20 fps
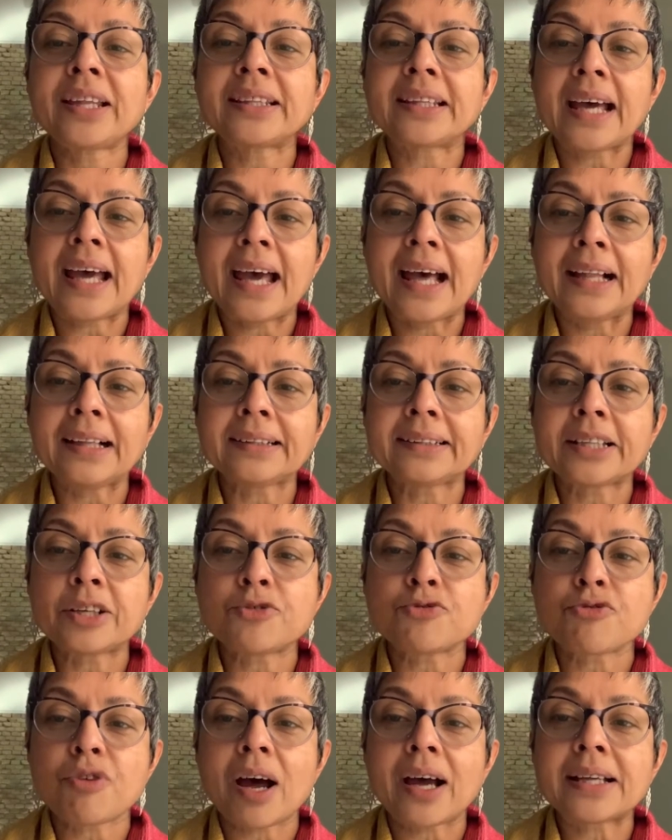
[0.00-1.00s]
the health
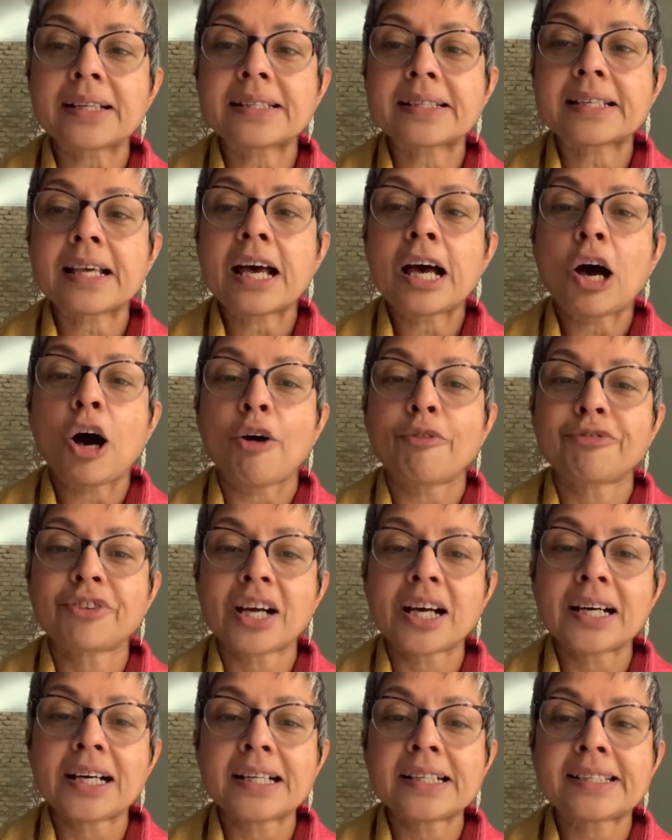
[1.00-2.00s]
and rights of
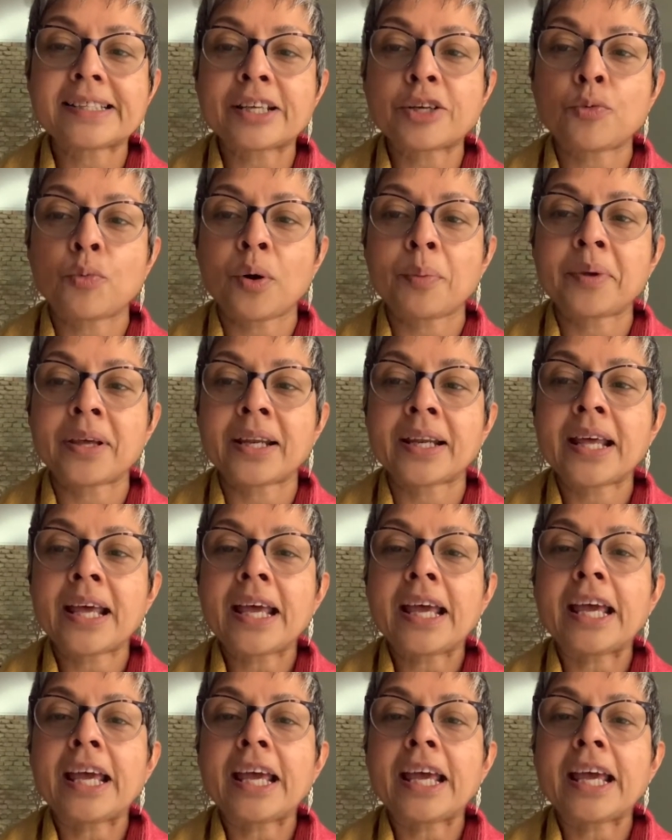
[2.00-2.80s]
girls and women